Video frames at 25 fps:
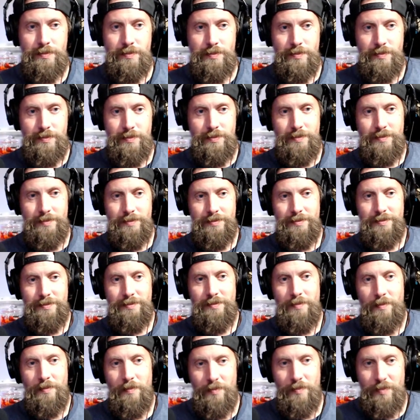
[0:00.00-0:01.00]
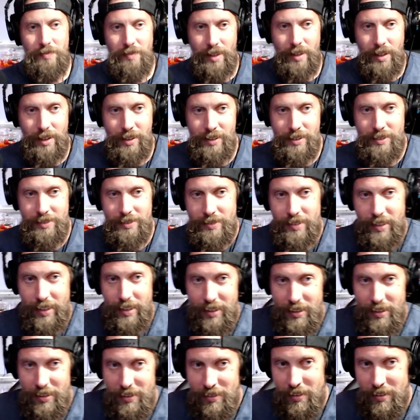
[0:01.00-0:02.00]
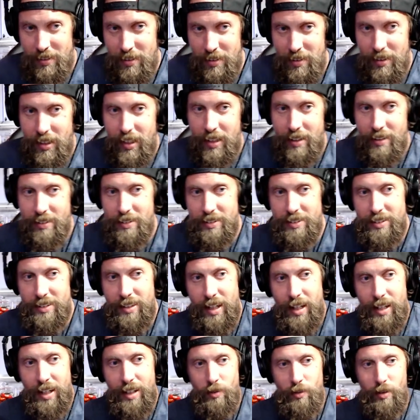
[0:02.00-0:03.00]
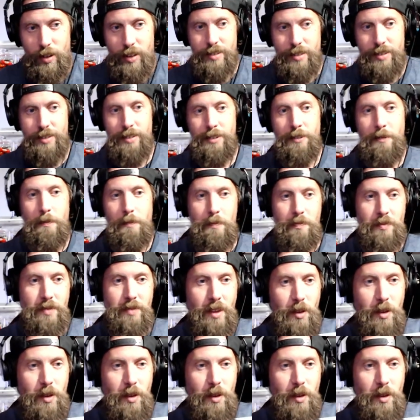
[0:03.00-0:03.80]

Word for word: yeah, you, you like your sideways, huh?